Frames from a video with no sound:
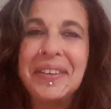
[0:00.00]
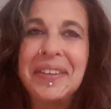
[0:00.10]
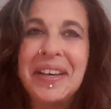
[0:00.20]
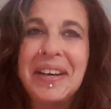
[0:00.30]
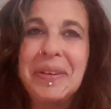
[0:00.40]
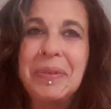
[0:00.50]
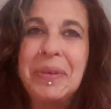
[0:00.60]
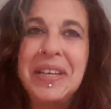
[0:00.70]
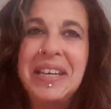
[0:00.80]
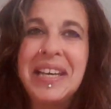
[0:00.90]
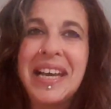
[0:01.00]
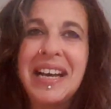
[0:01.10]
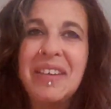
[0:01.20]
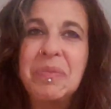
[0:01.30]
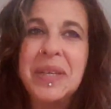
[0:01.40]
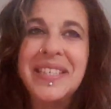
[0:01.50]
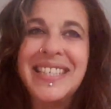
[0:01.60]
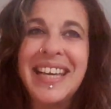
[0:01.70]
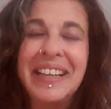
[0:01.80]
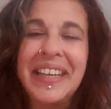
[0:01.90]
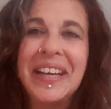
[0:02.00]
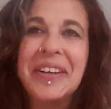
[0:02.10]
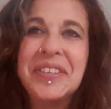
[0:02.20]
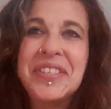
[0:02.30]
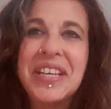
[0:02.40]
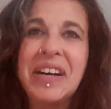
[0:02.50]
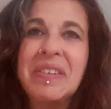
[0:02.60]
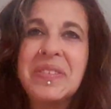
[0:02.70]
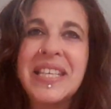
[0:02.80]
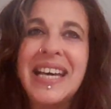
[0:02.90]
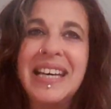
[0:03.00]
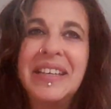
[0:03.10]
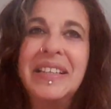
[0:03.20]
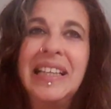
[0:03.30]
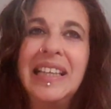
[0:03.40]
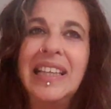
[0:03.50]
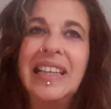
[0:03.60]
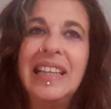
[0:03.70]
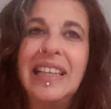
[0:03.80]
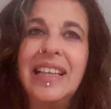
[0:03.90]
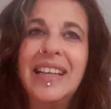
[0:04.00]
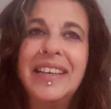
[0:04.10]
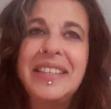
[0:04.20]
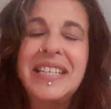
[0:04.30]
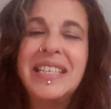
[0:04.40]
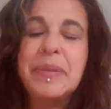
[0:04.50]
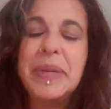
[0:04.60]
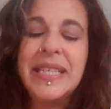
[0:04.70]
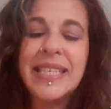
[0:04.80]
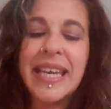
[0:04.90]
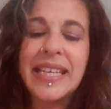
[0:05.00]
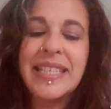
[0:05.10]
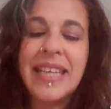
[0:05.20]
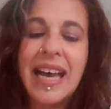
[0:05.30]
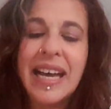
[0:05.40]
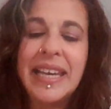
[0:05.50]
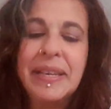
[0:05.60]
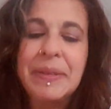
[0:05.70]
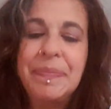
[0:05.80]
that we have been telling ourselves that need to be set aside